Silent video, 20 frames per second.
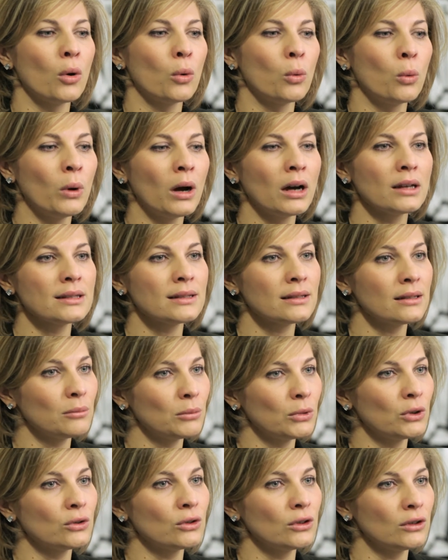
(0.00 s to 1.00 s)
Once the
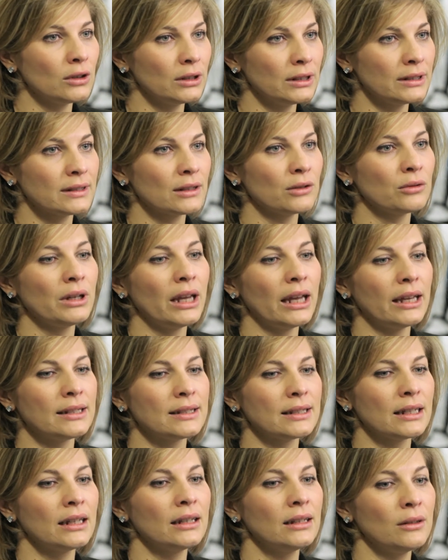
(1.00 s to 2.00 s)
model is
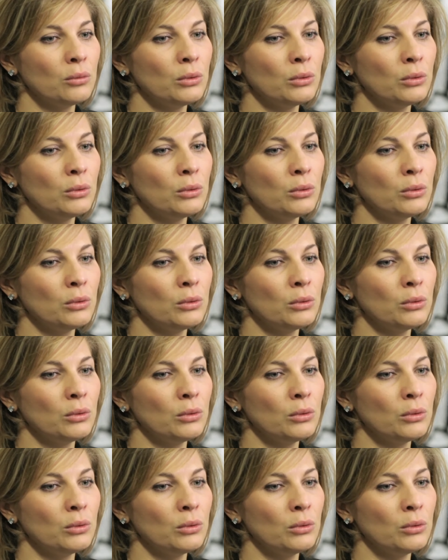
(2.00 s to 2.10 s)
created,